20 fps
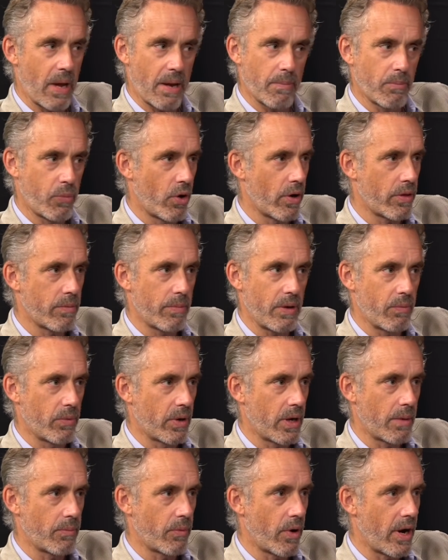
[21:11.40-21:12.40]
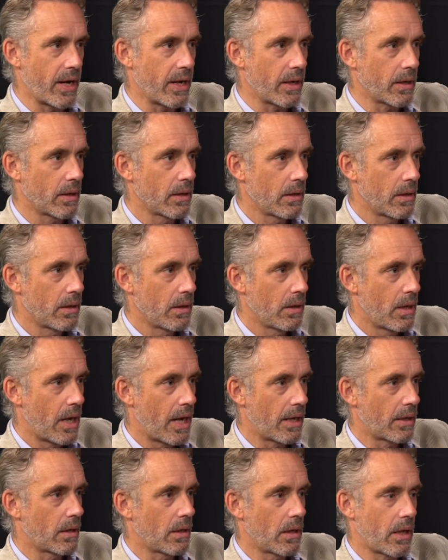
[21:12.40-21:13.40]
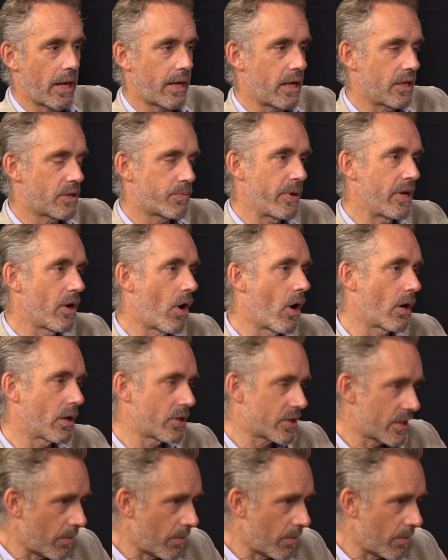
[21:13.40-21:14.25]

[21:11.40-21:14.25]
and bother me when i'm writing and like it's been hard,